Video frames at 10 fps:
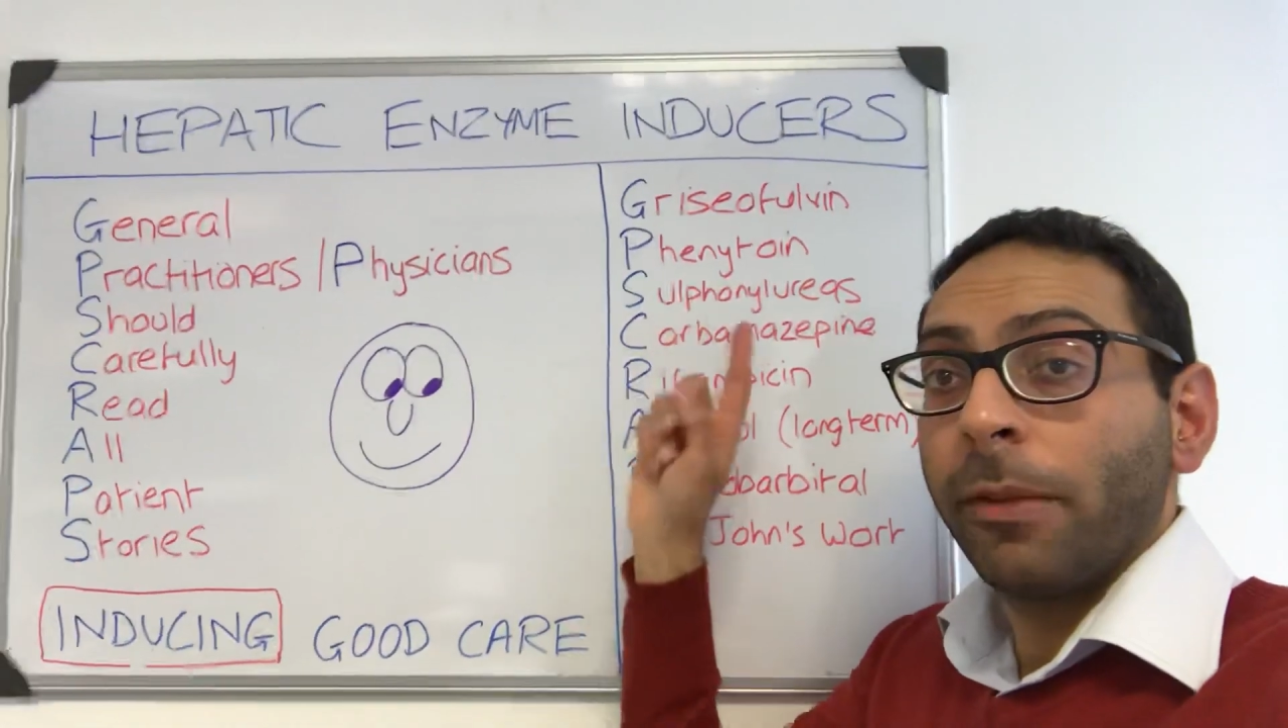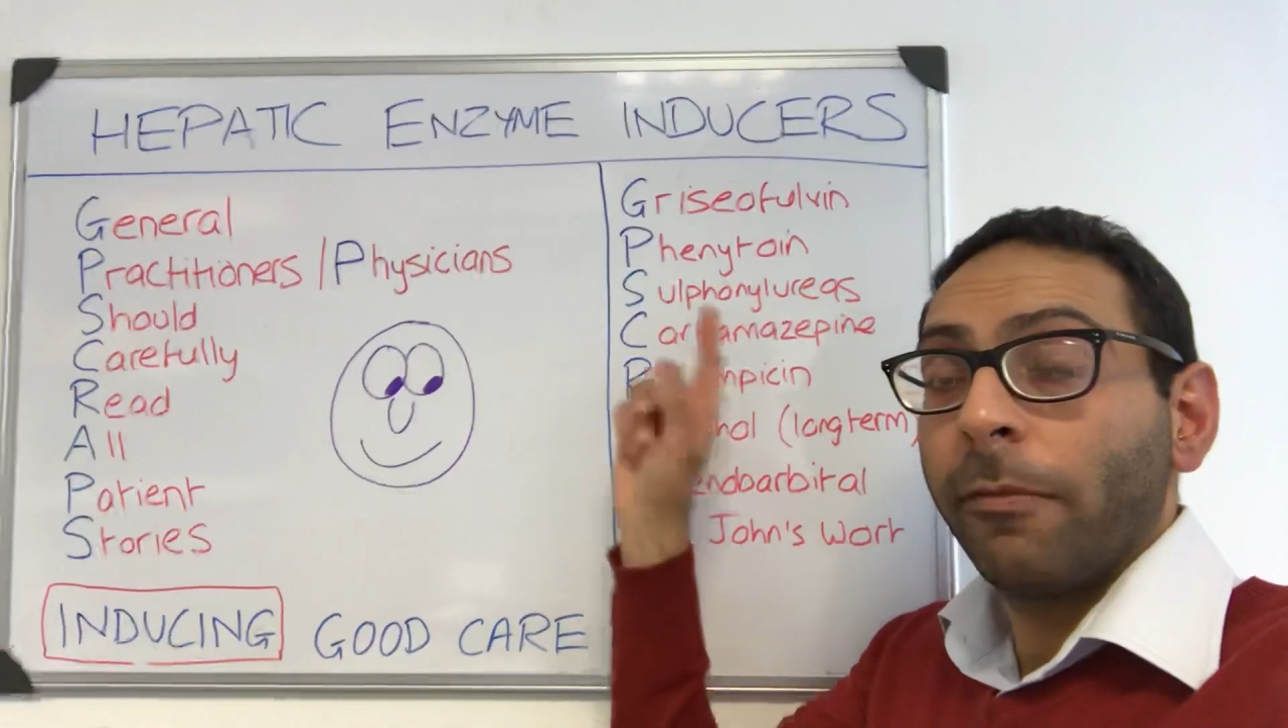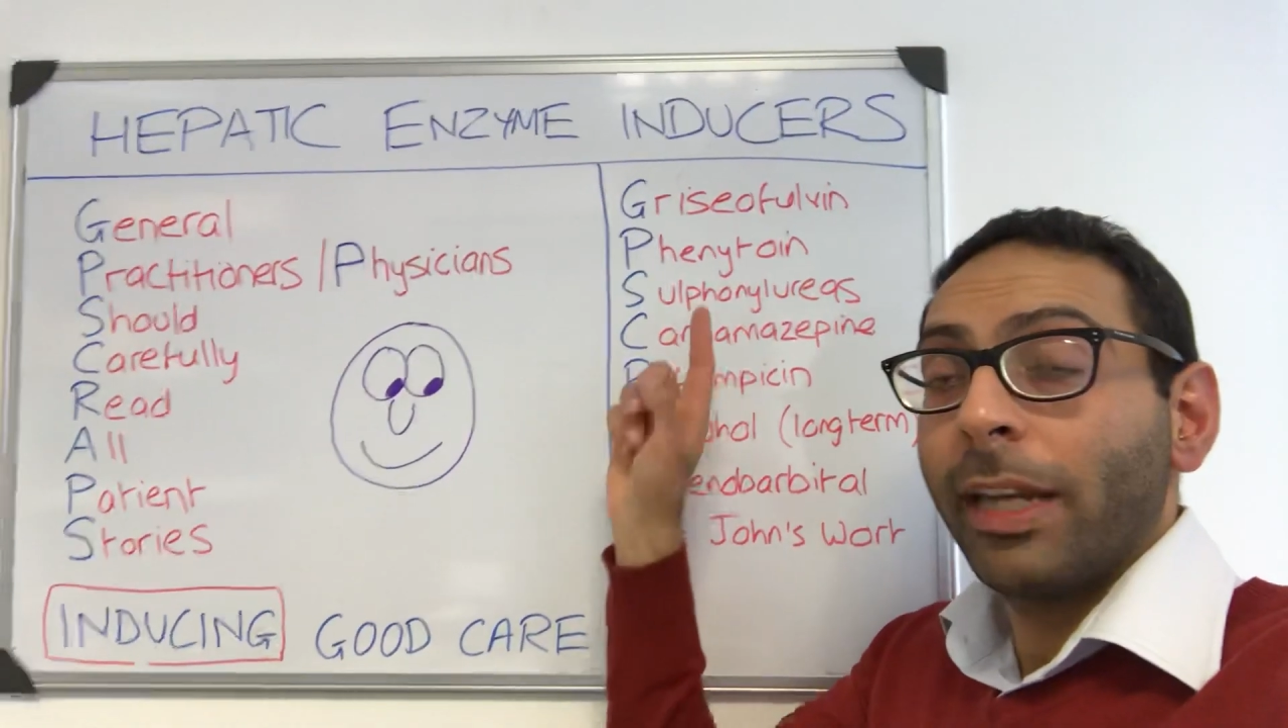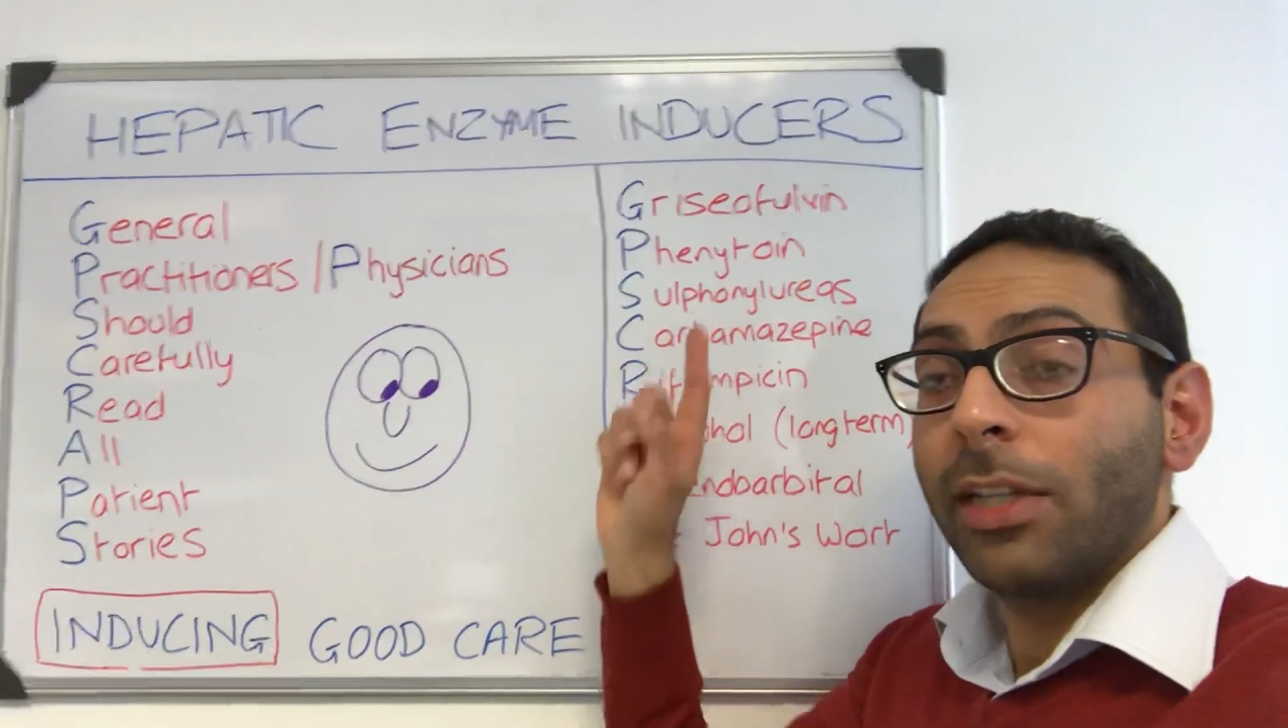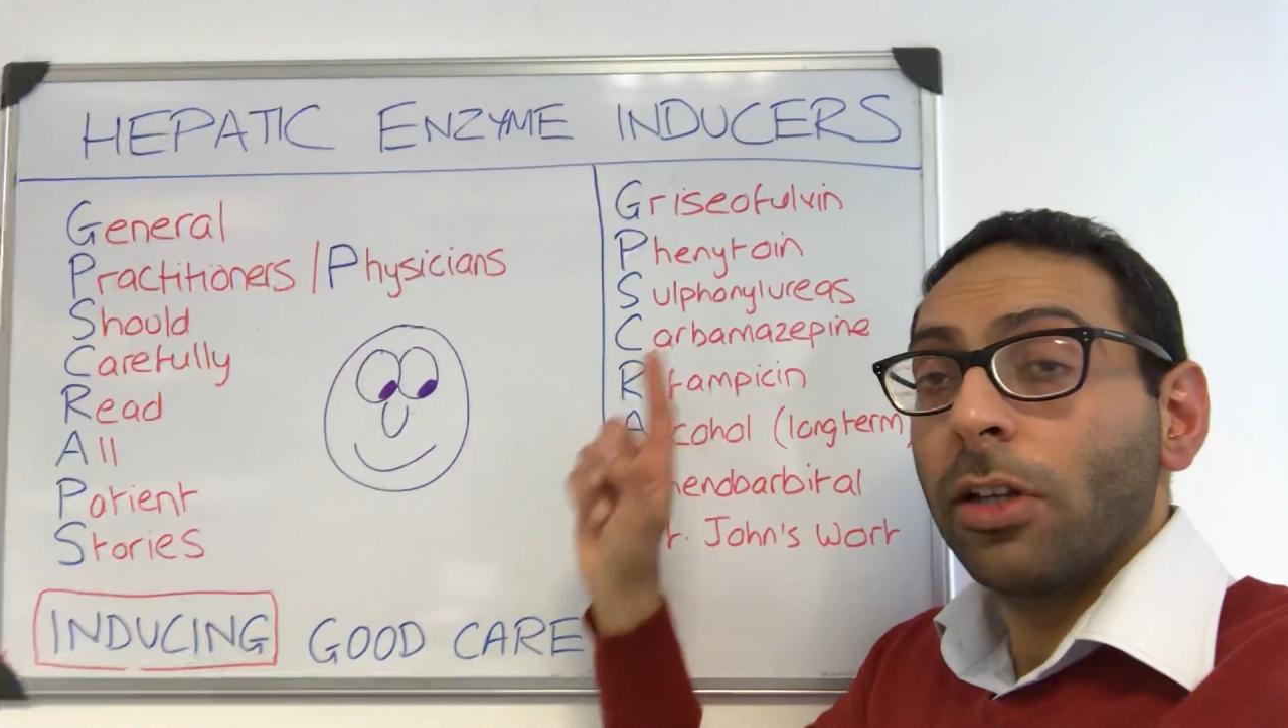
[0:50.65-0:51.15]

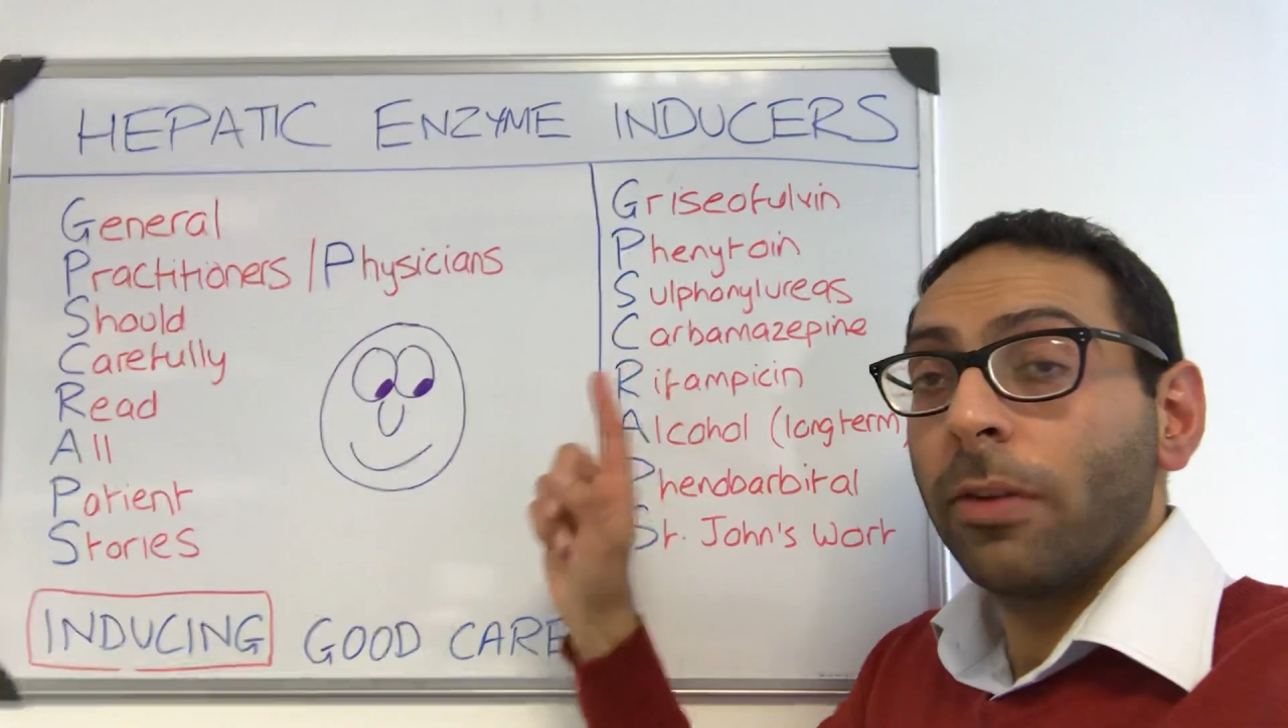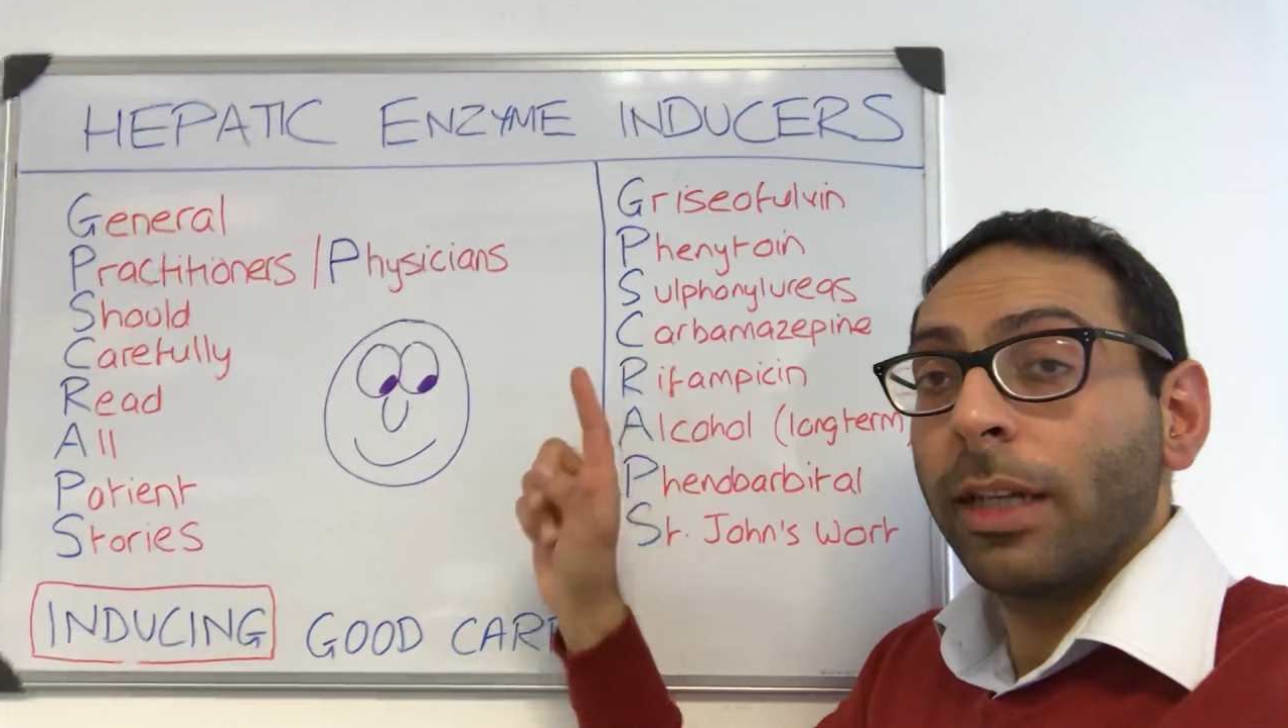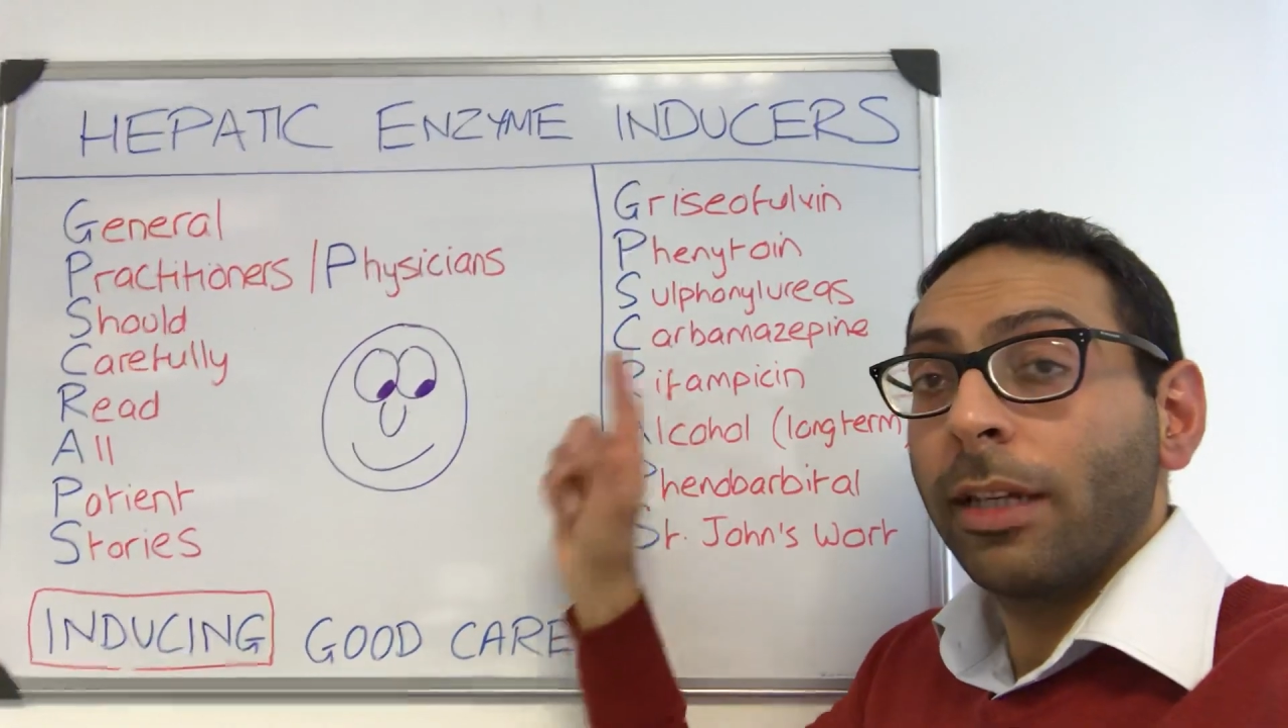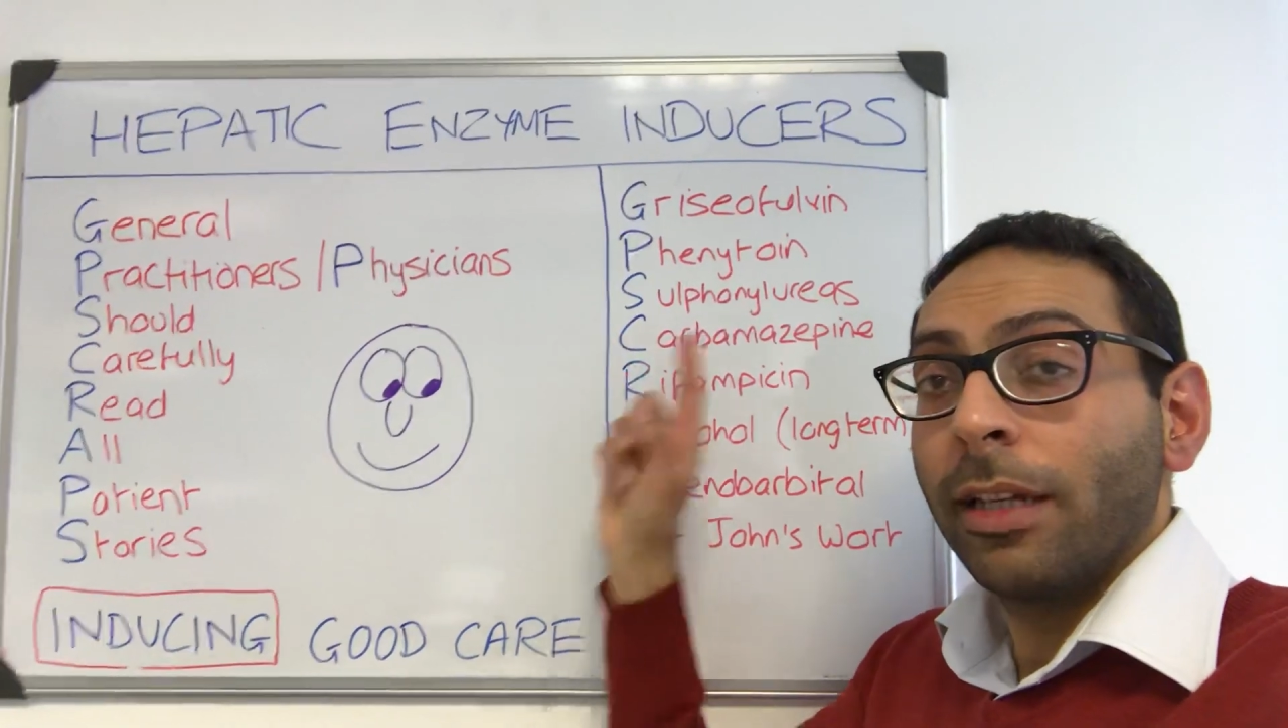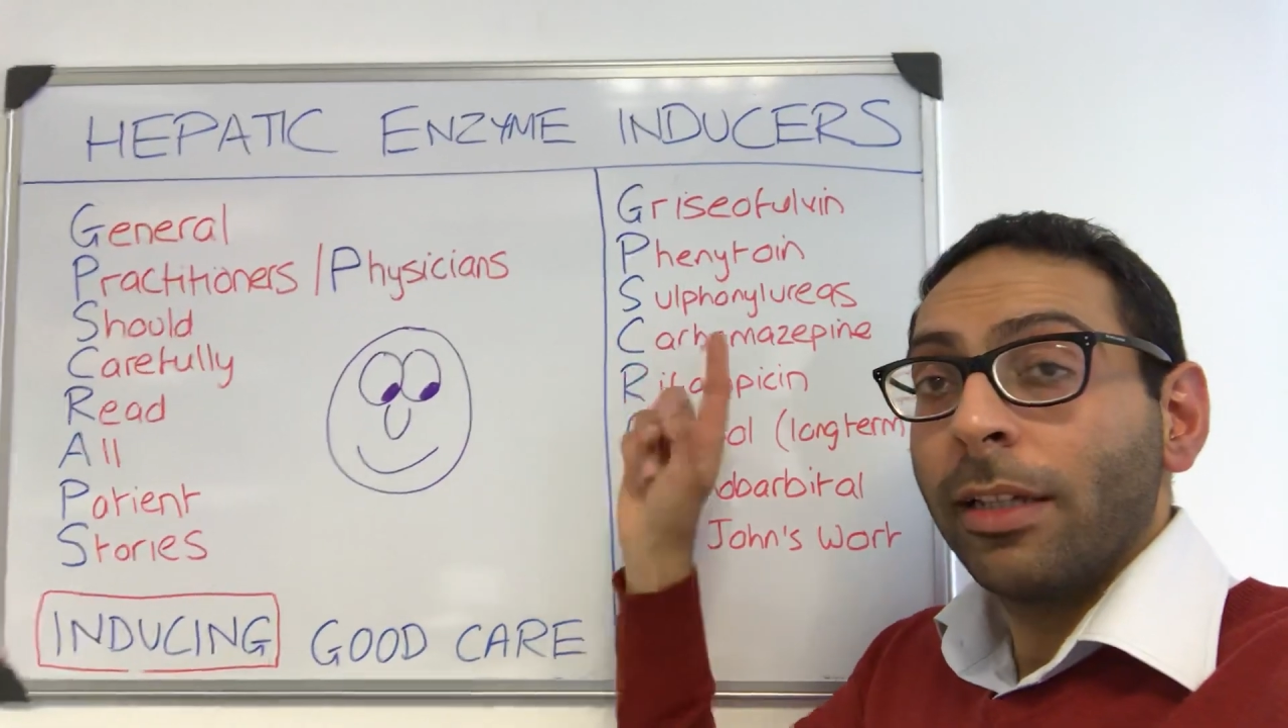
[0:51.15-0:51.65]

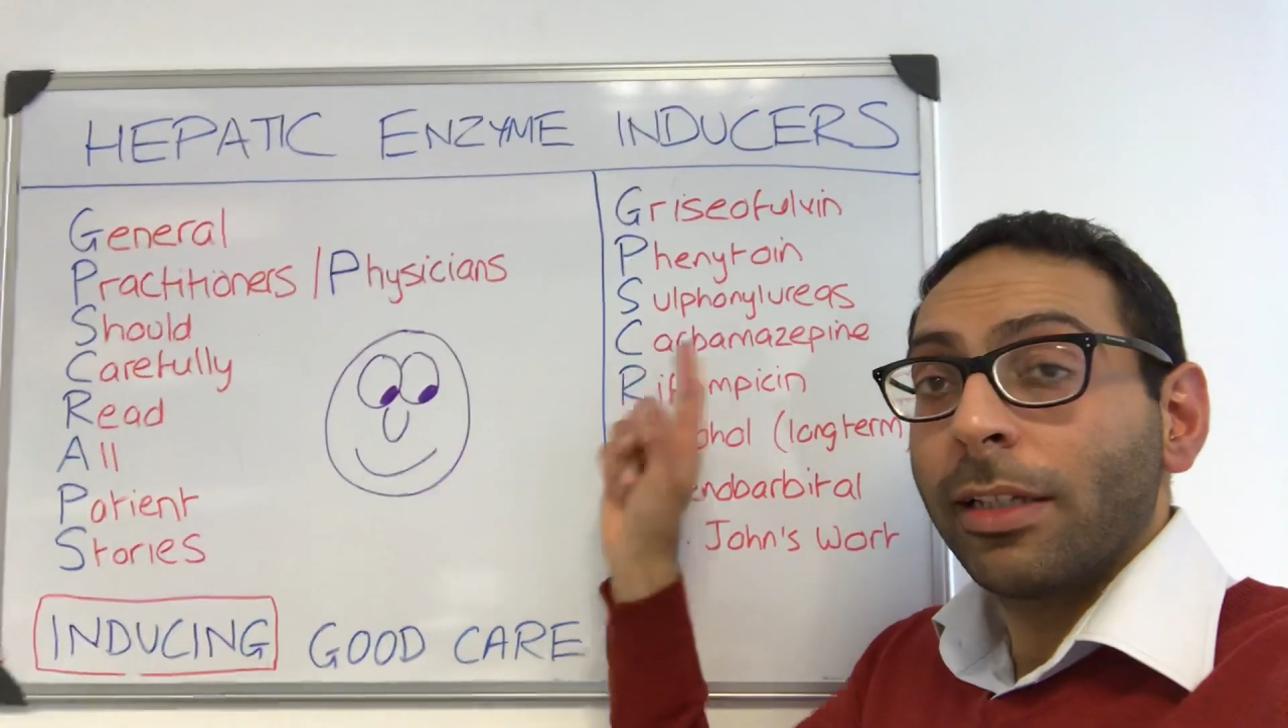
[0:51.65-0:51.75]
phenytoin,